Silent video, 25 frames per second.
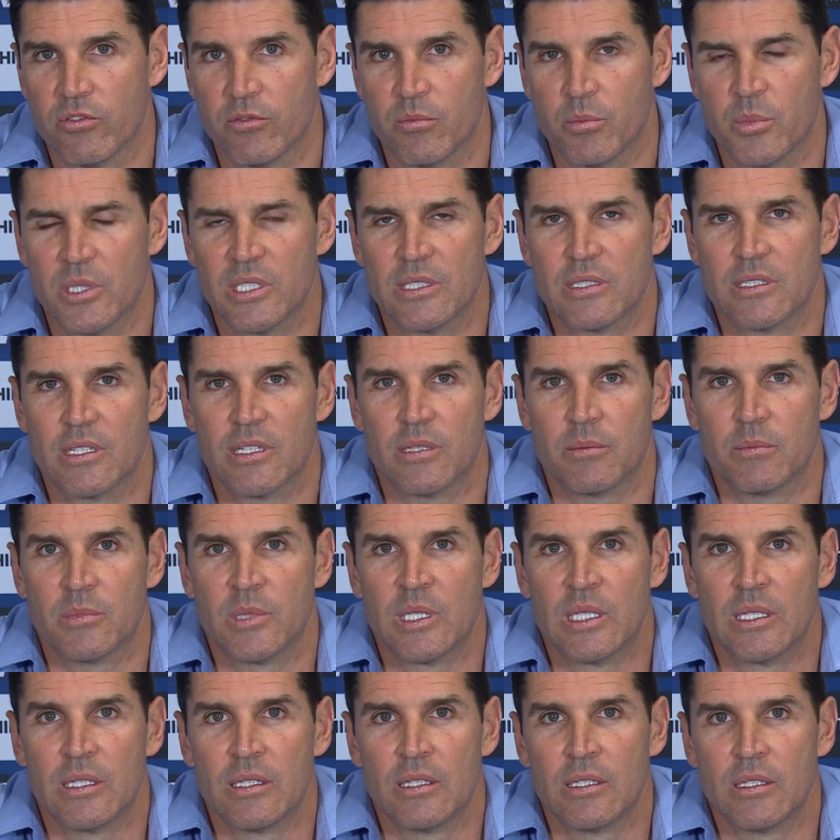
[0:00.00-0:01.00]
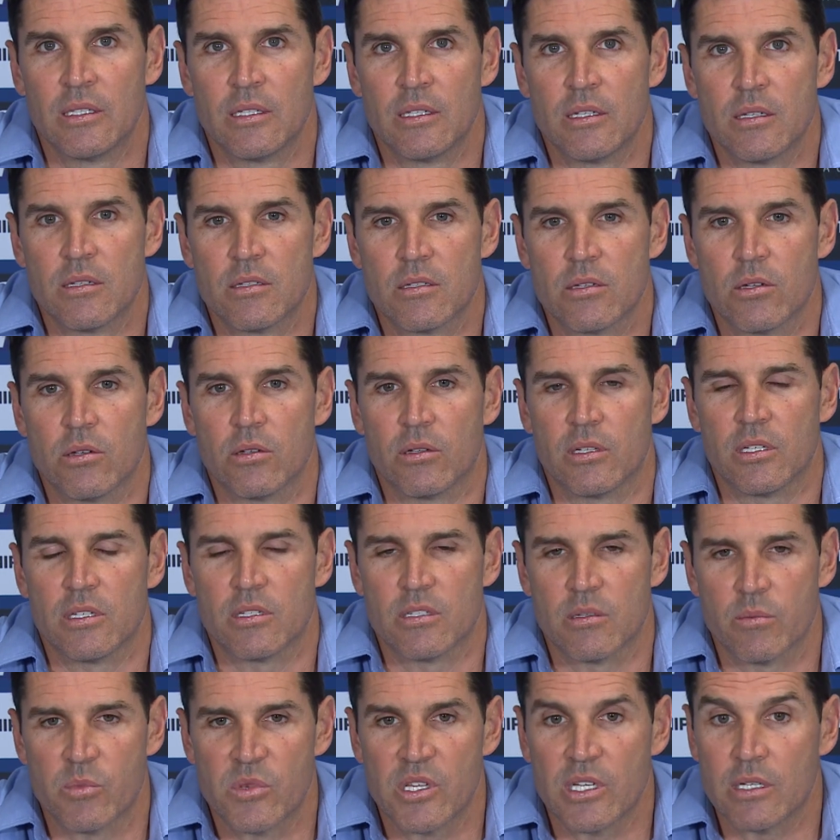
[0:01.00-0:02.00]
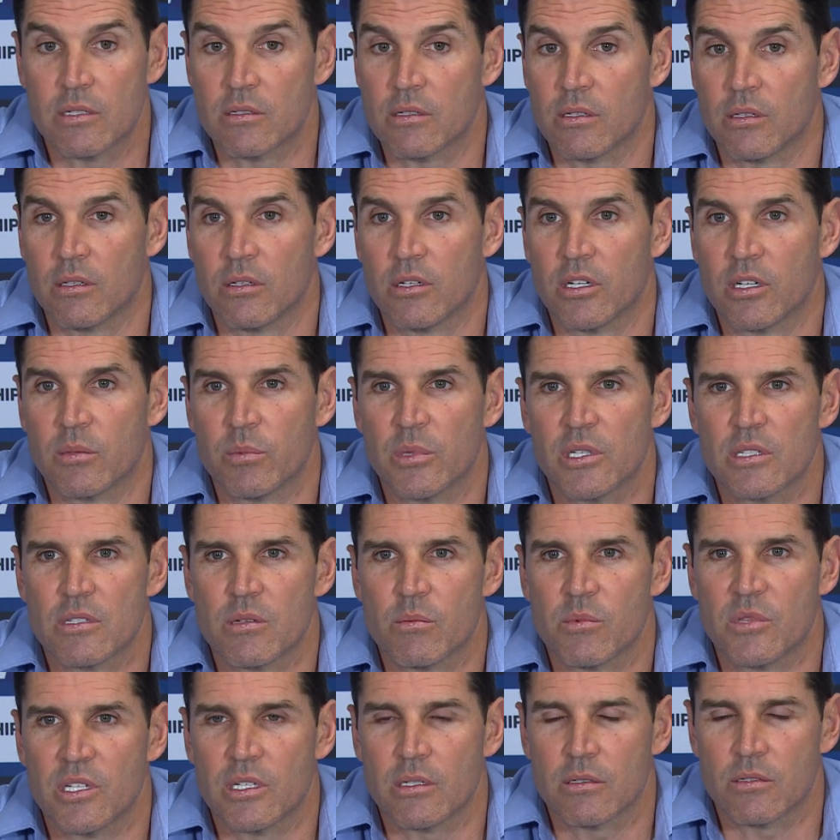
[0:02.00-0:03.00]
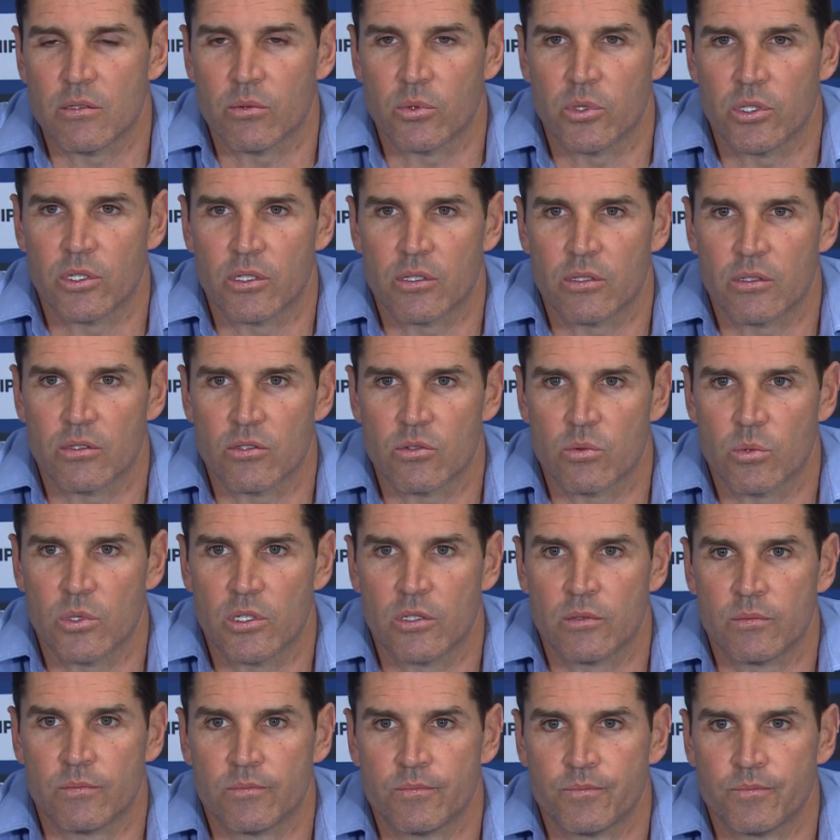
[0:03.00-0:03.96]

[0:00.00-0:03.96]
them, but certainly some things to like, but some things to work on as well.